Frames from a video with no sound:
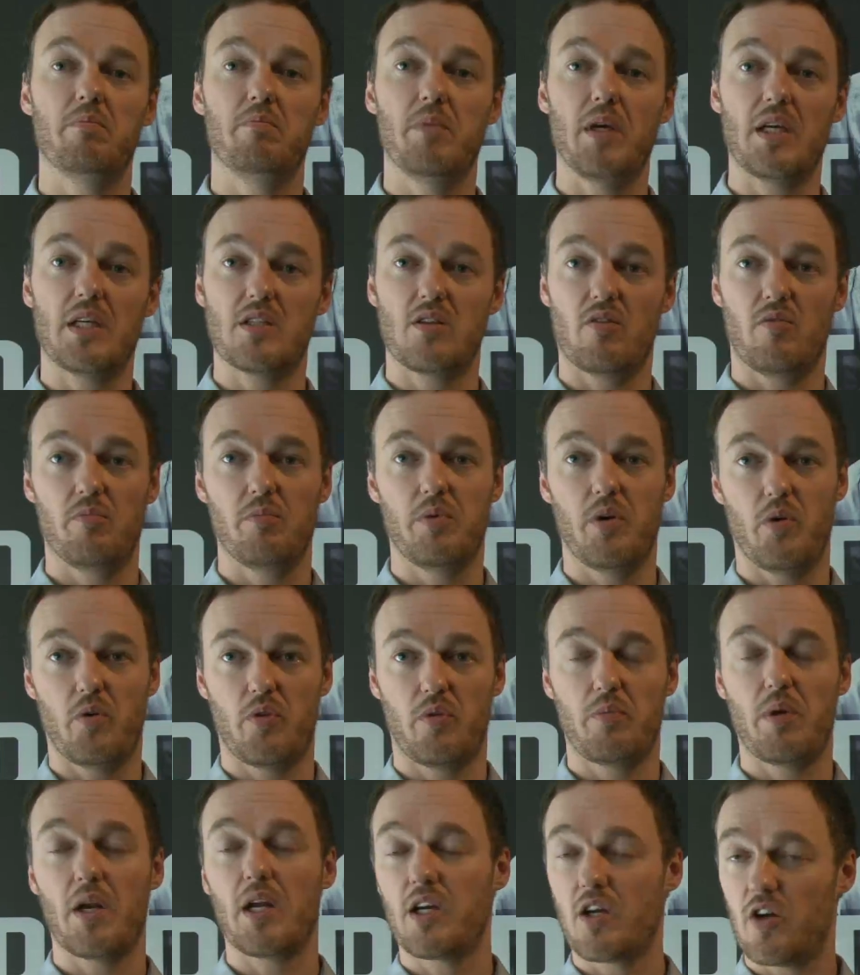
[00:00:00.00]
mix of
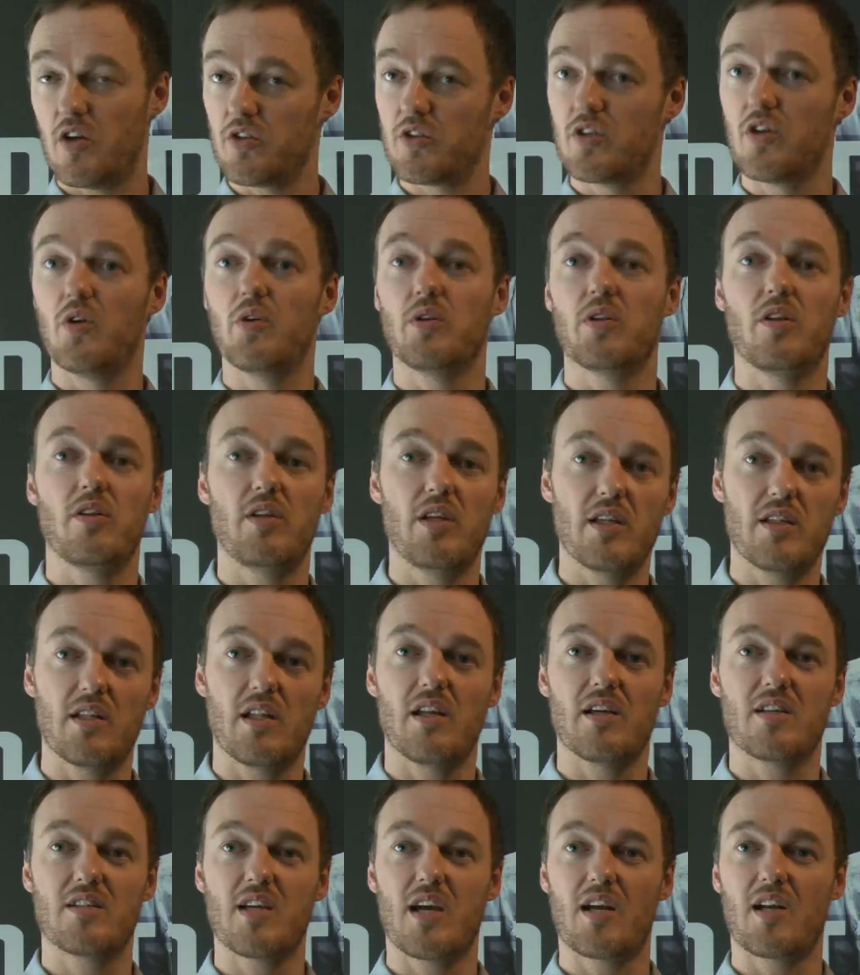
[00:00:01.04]
both, but I can't go into
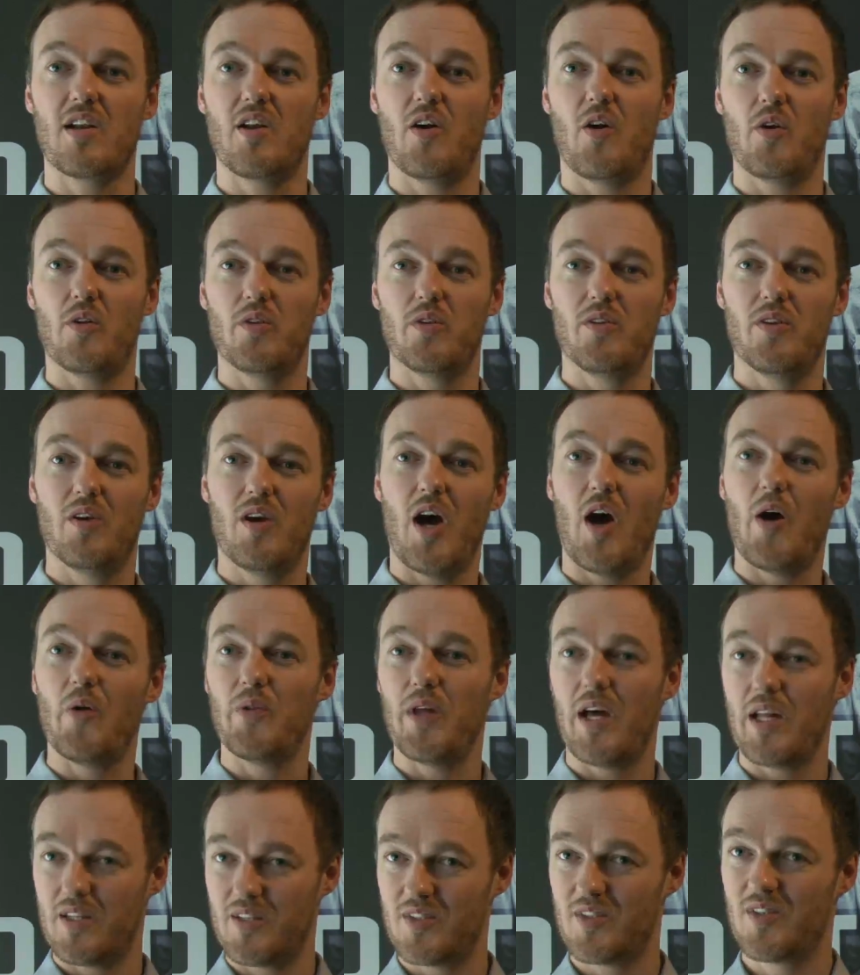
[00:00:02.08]
detail exactly on how
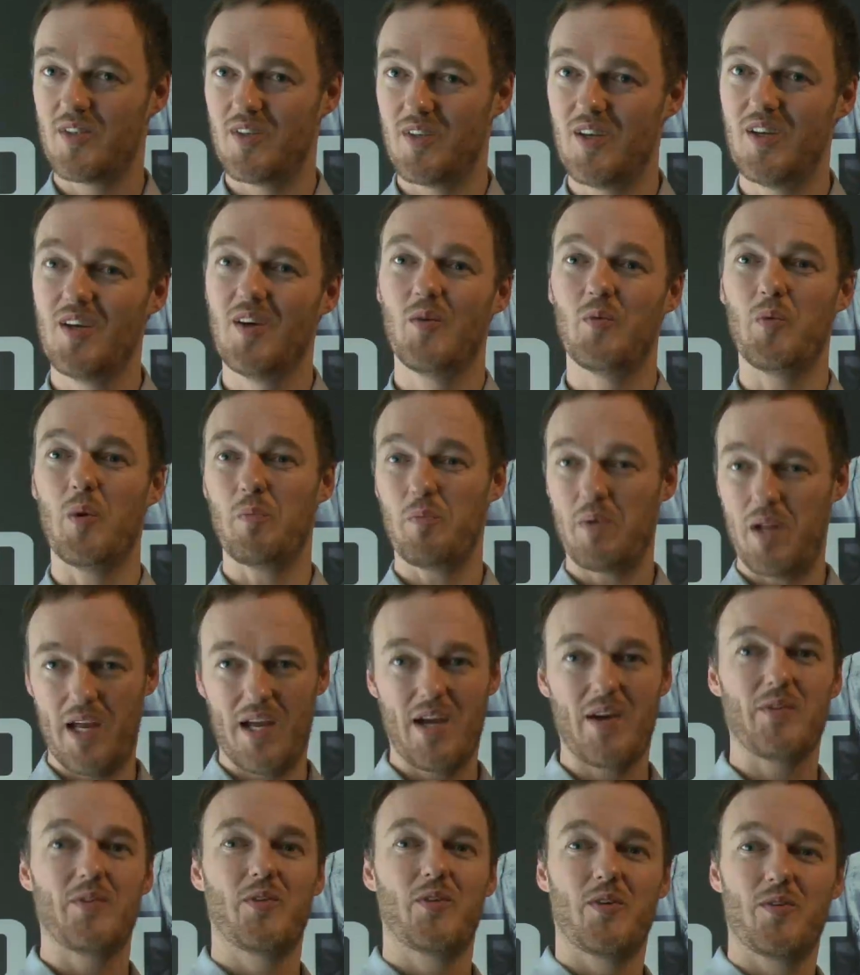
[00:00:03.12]
that will play
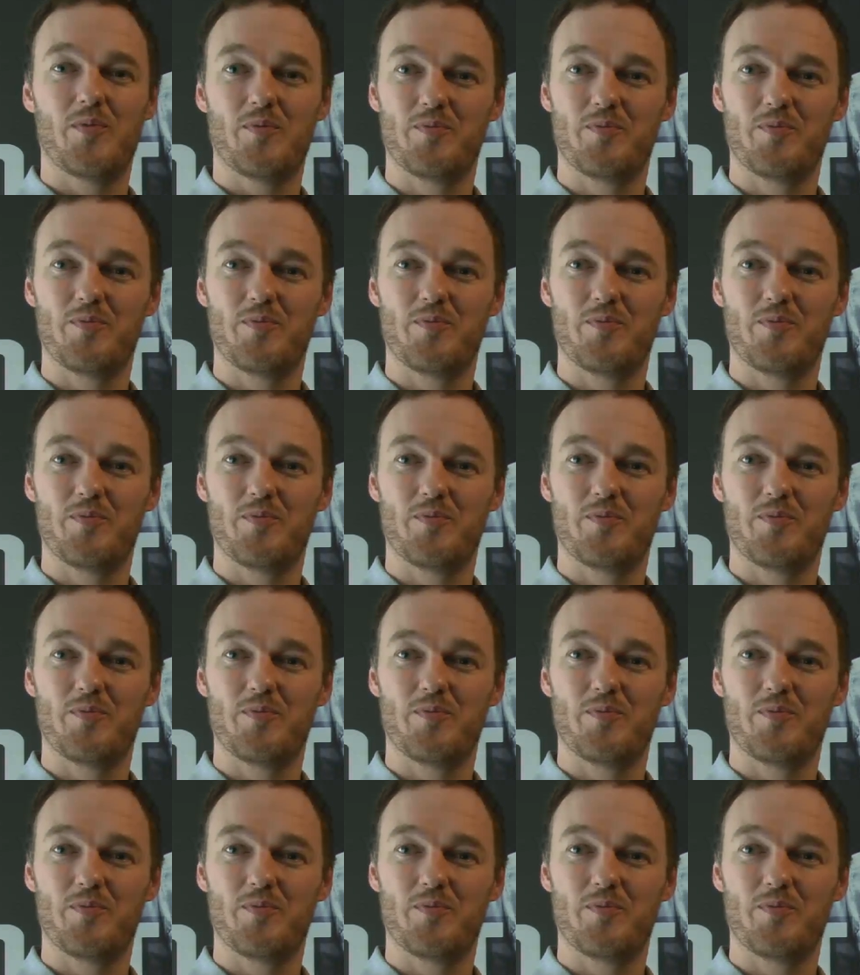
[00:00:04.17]
out.